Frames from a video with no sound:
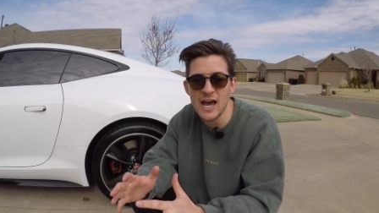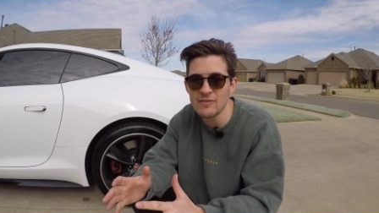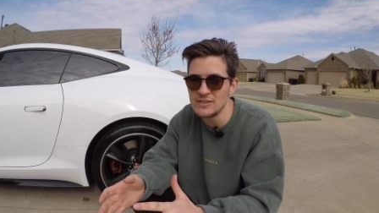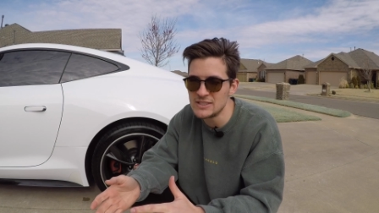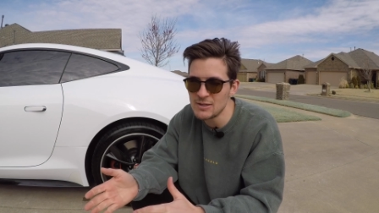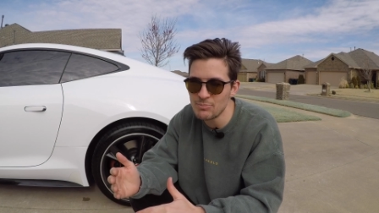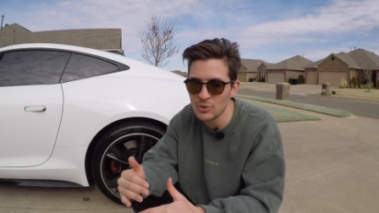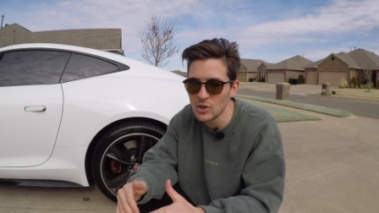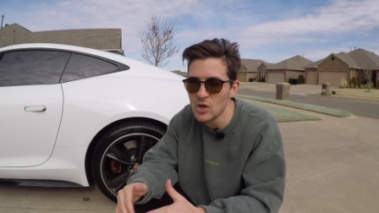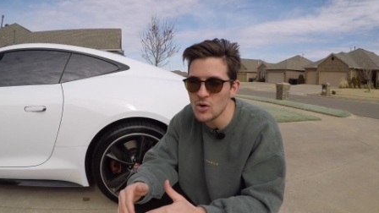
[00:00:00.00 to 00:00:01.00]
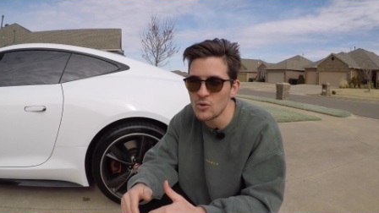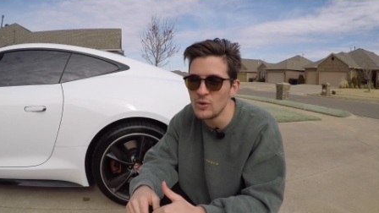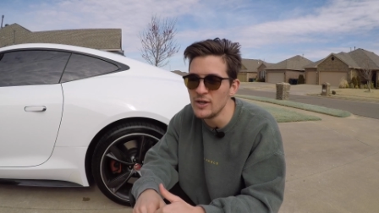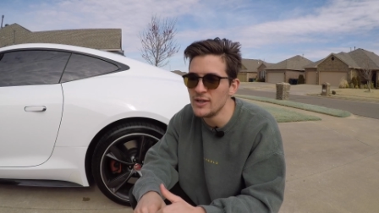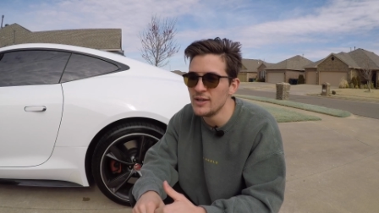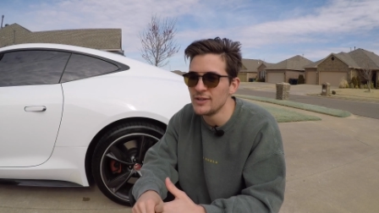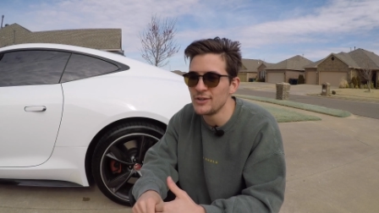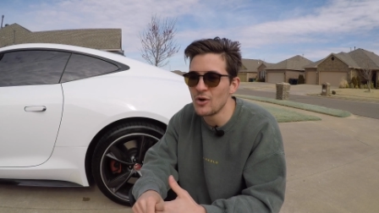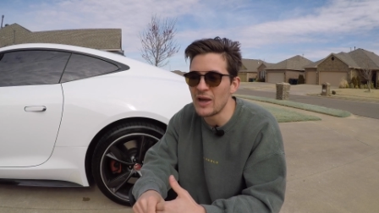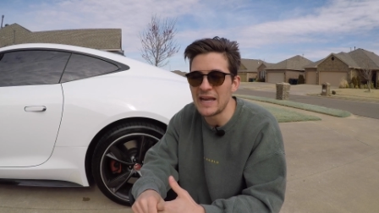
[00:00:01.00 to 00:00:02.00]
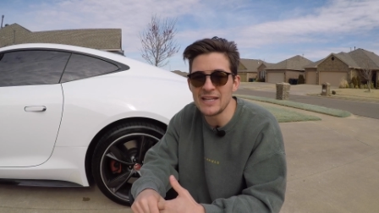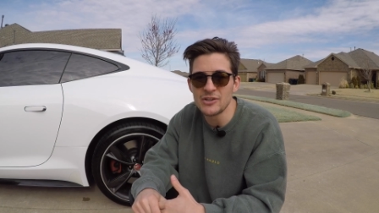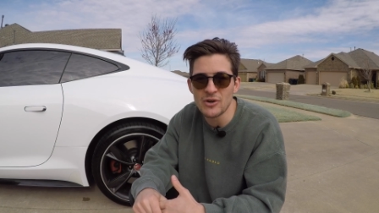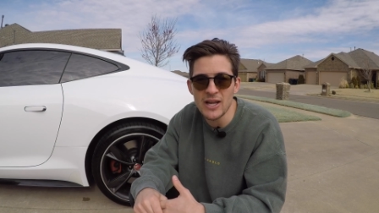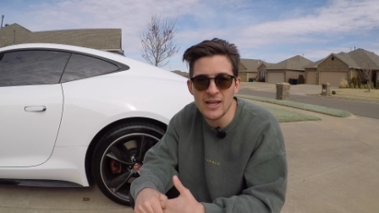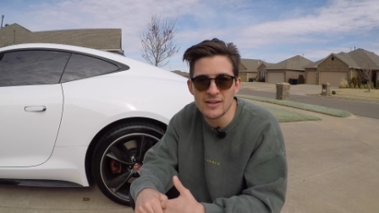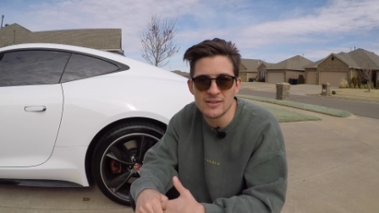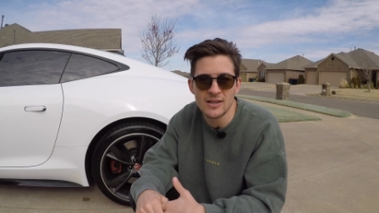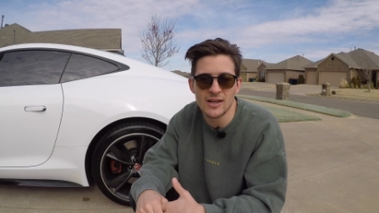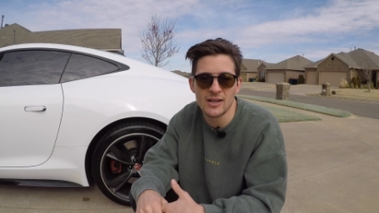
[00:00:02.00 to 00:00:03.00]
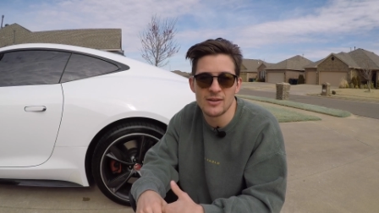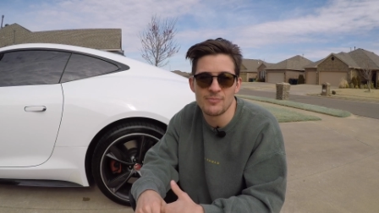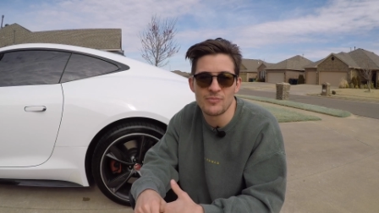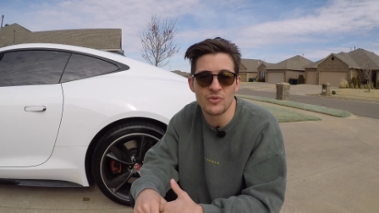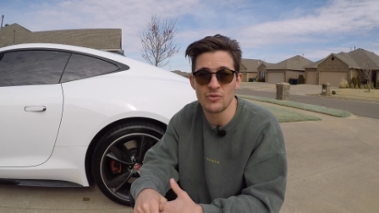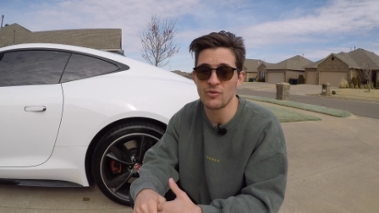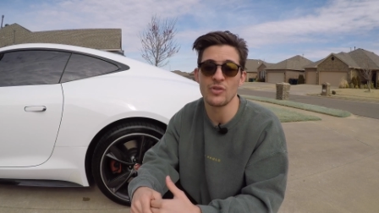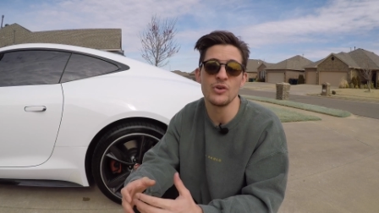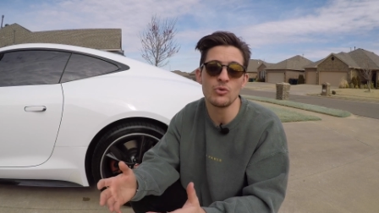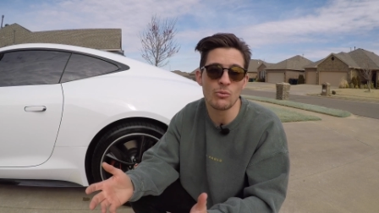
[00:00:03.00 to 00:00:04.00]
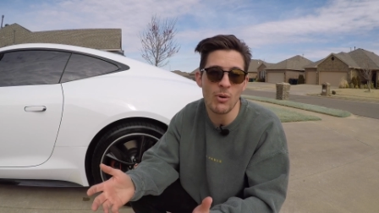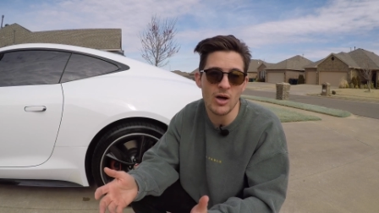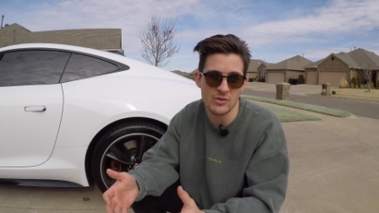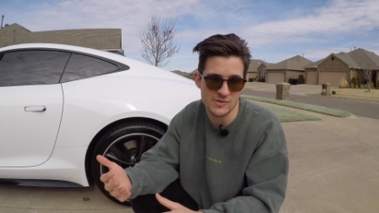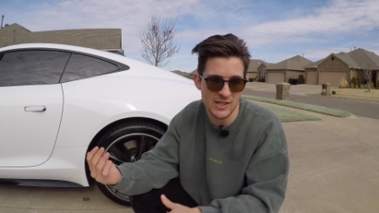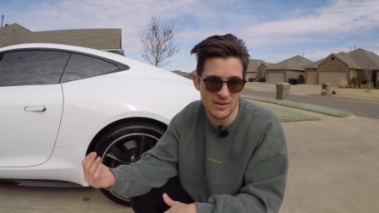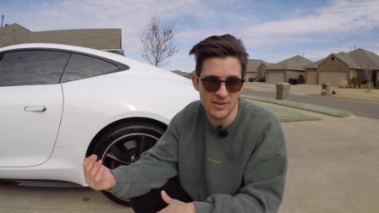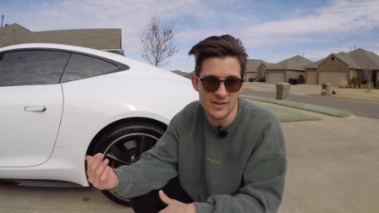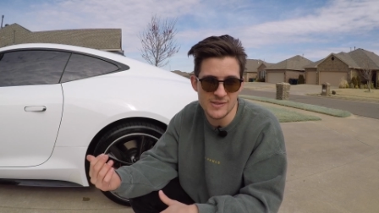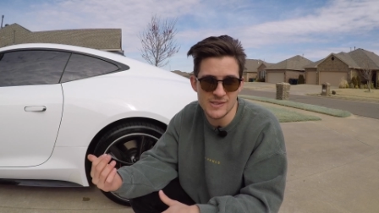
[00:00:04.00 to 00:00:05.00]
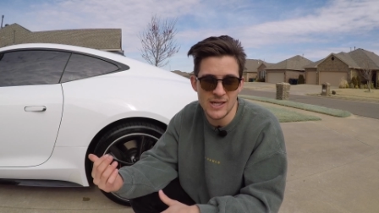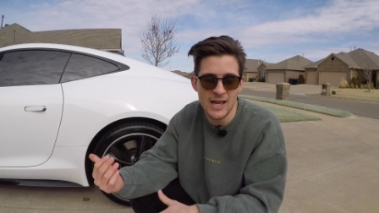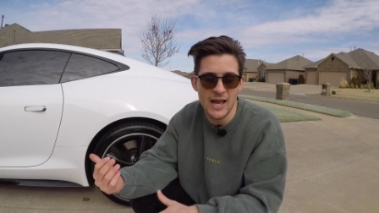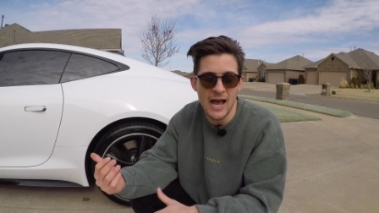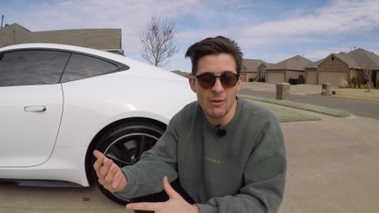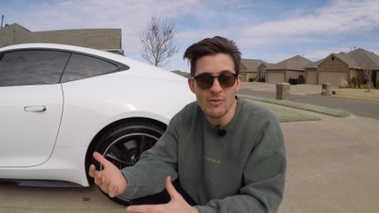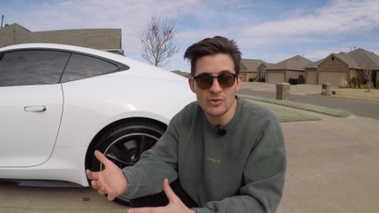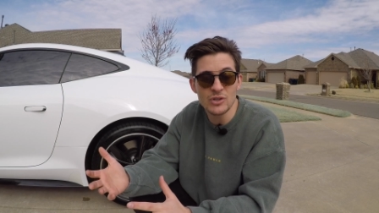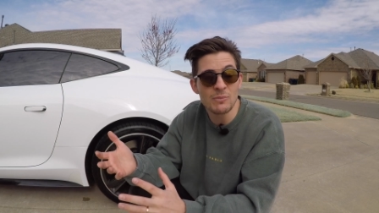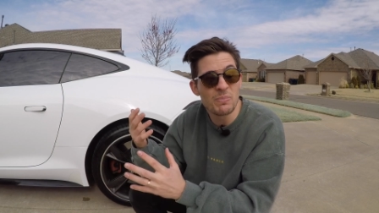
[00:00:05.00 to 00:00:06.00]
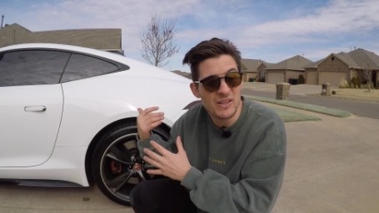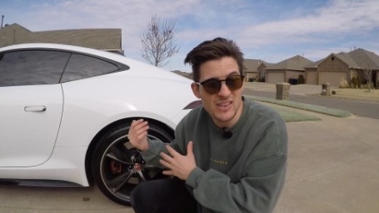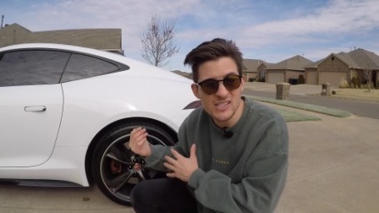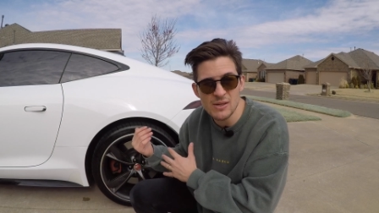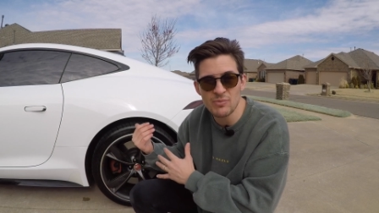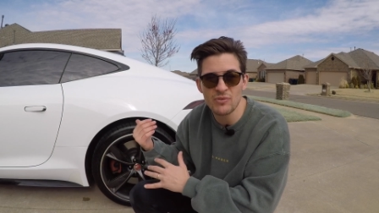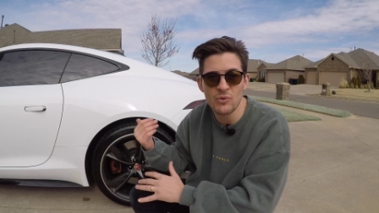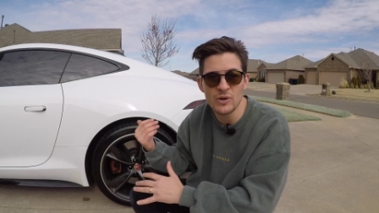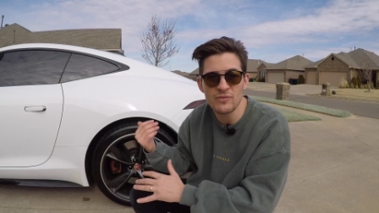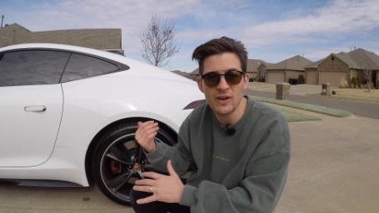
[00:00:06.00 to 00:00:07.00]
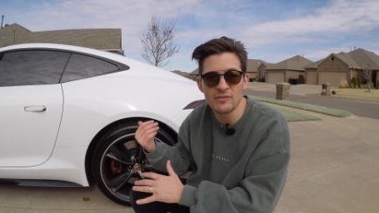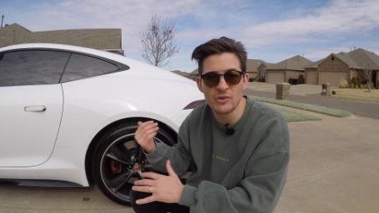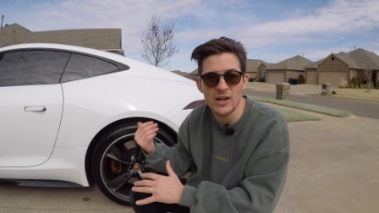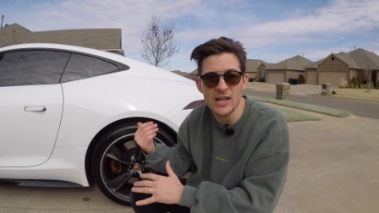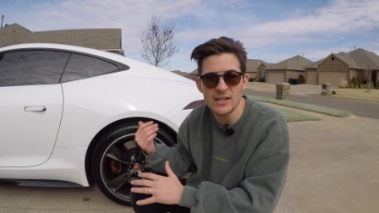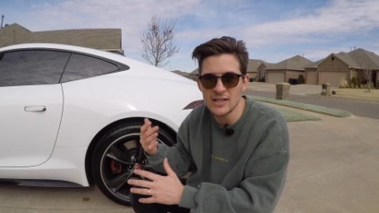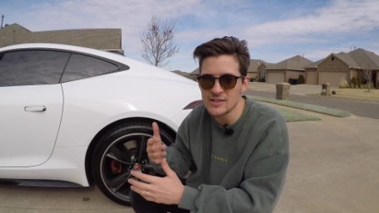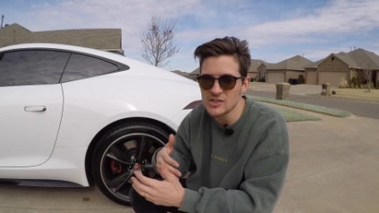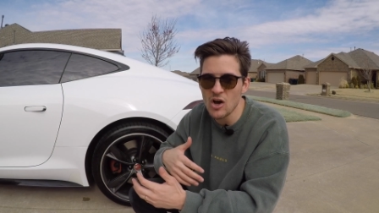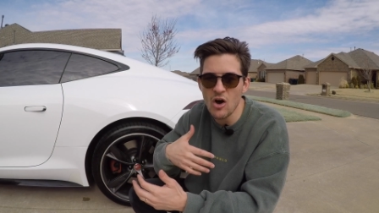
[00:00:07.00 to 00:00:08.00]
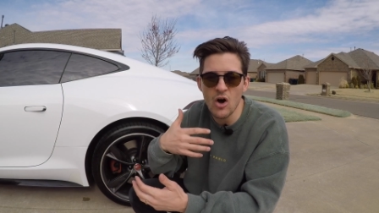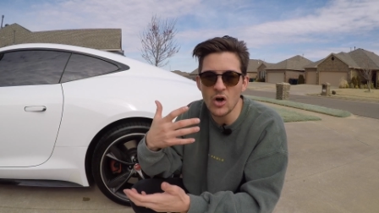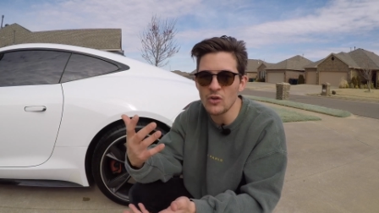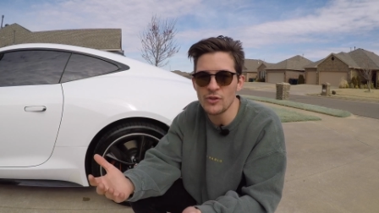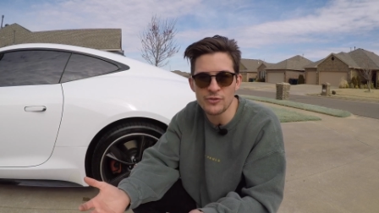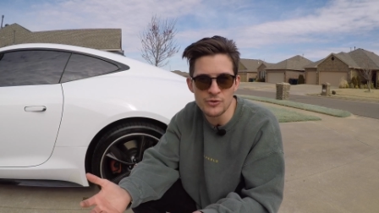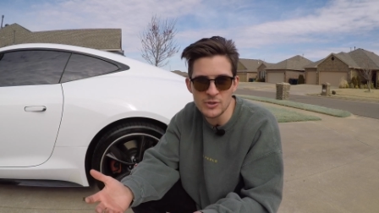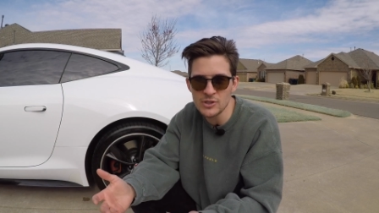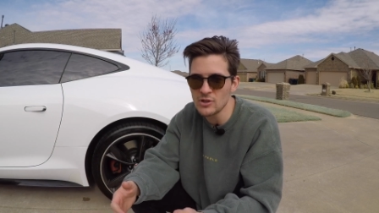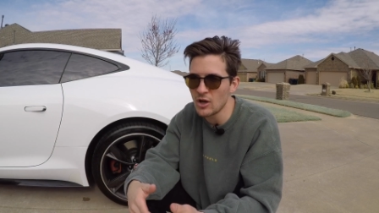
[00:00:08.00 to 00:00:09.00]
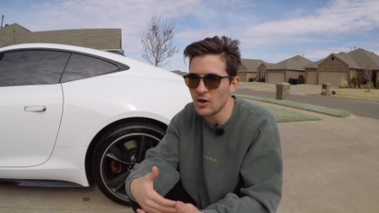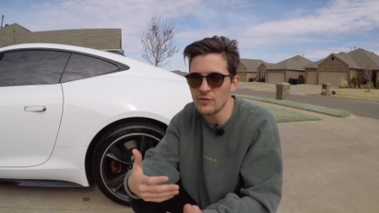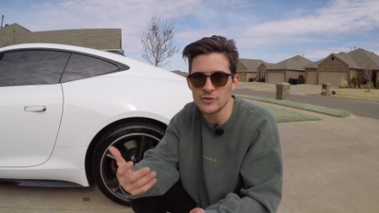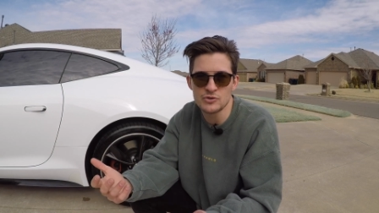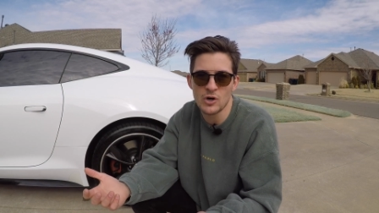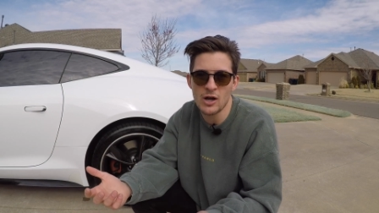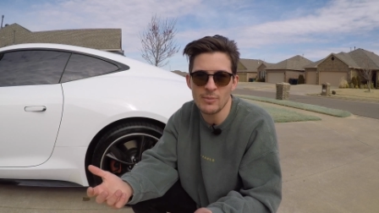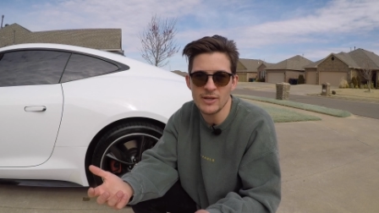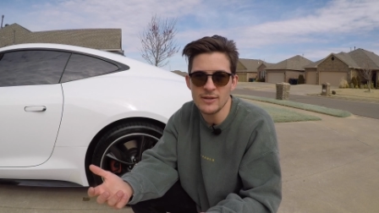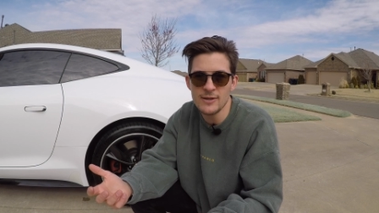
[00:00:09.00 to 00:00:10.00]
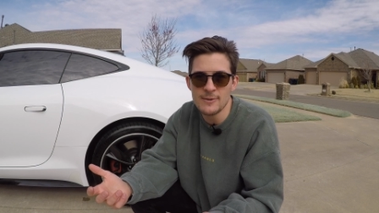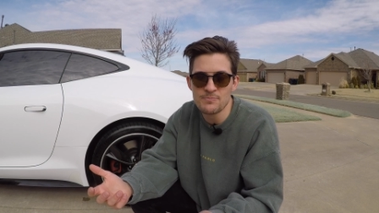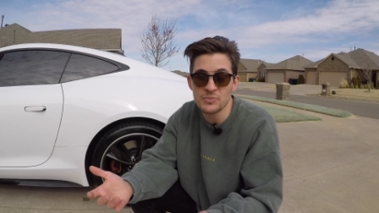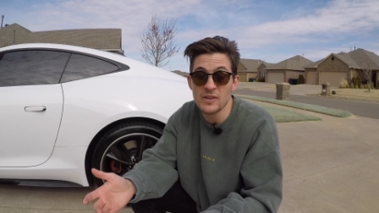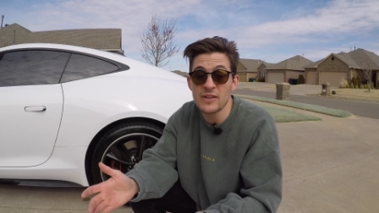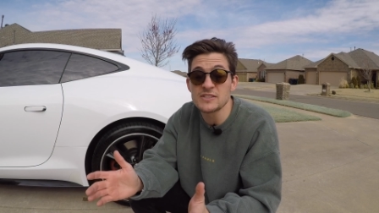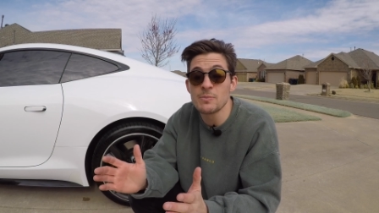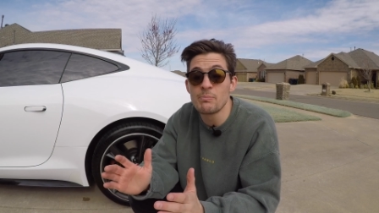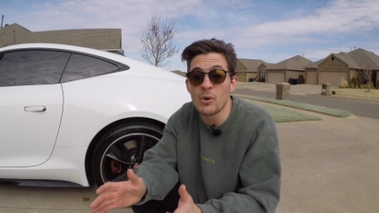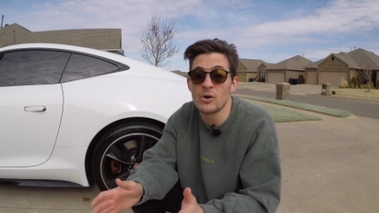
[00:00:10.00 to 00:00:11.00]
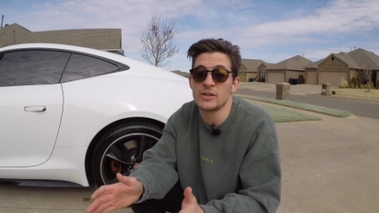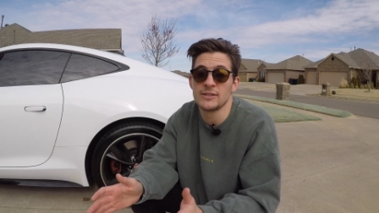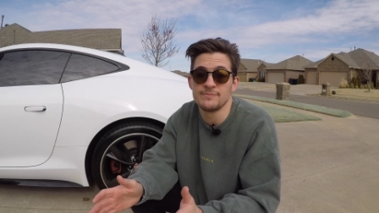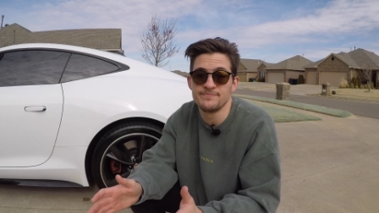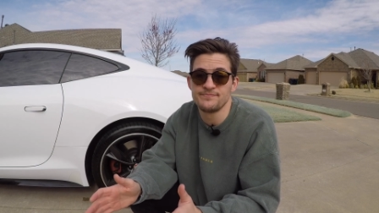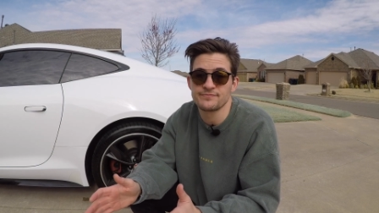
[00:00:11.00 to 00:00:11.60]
that haven't dipped below you know, 80 grand um, for, for the newer models like this. However, you can pick this up for 45 grand and it's got all the thrill, all the drama. That's a bargain,